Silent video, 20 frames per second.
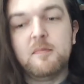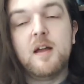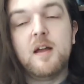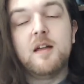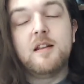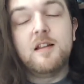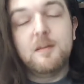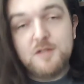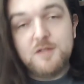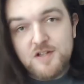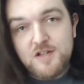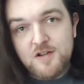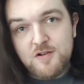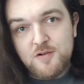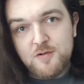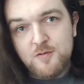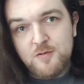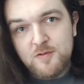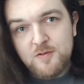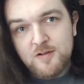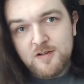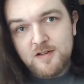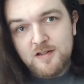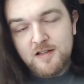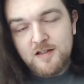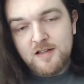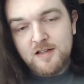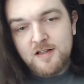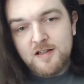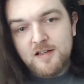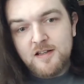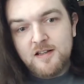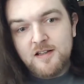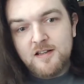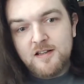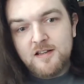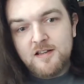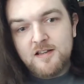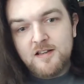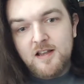Number two,
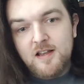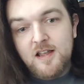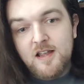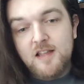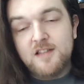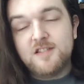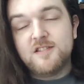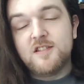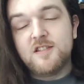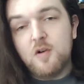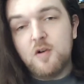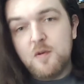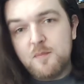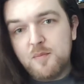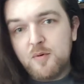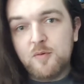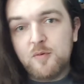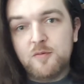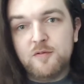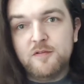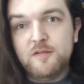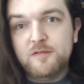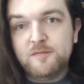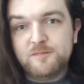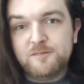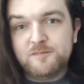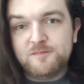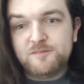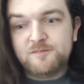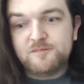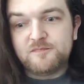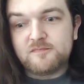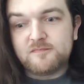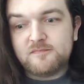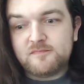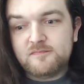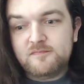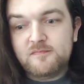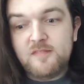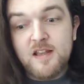it's so important,
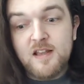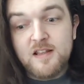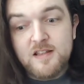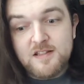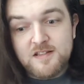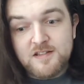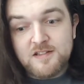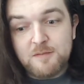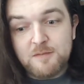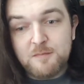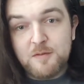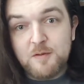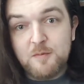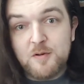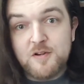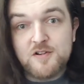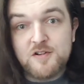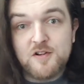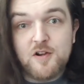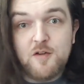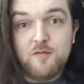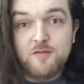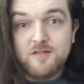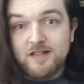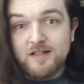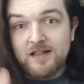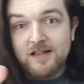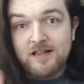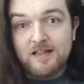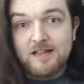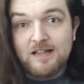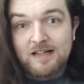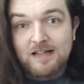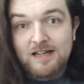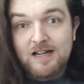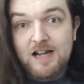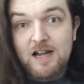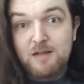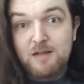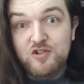and this is something which obviously
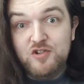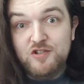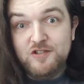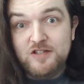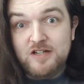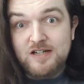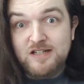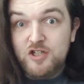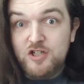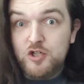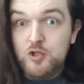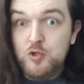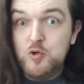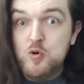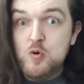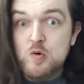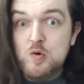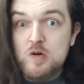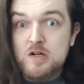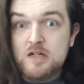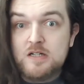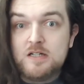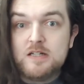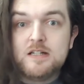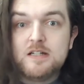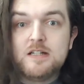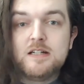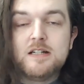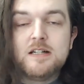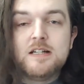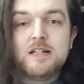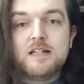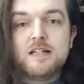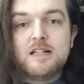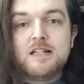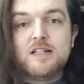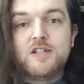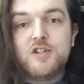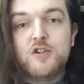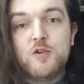I'm starting to do,
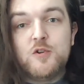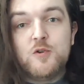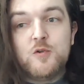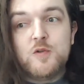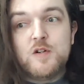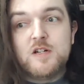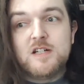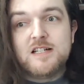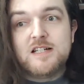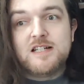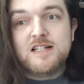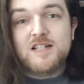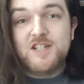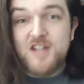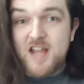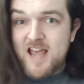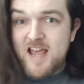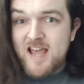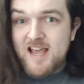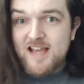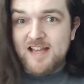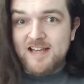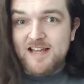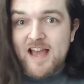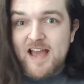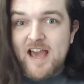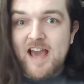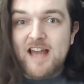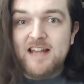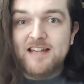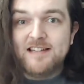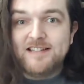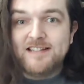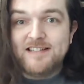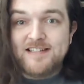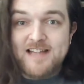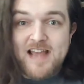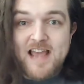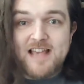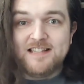to share and
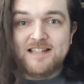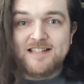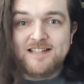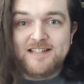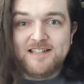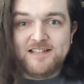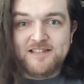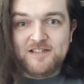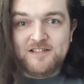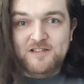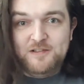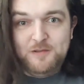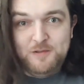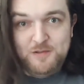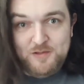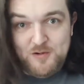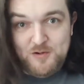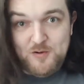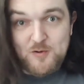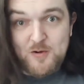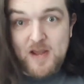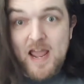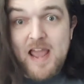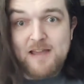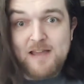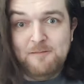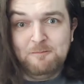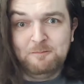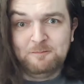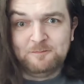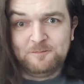test your game